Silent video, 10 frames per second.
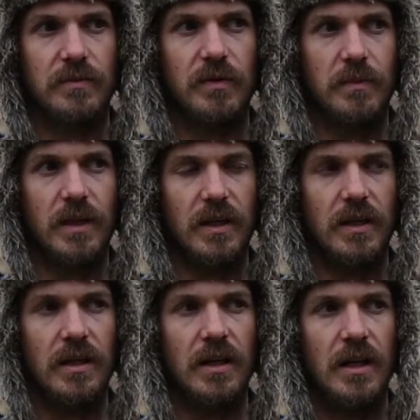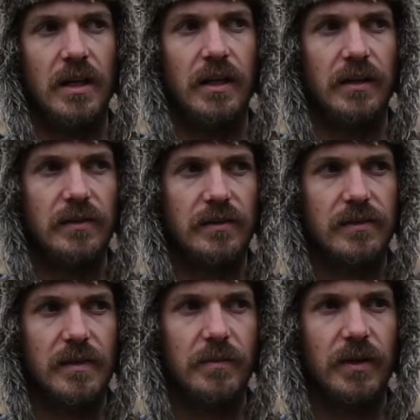with me here is
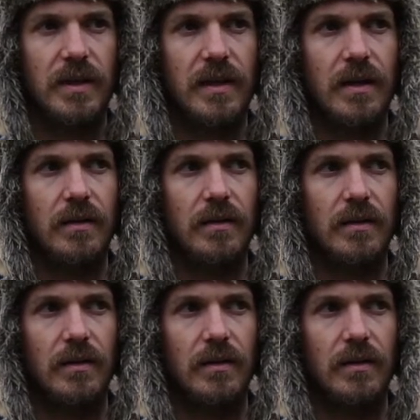simply that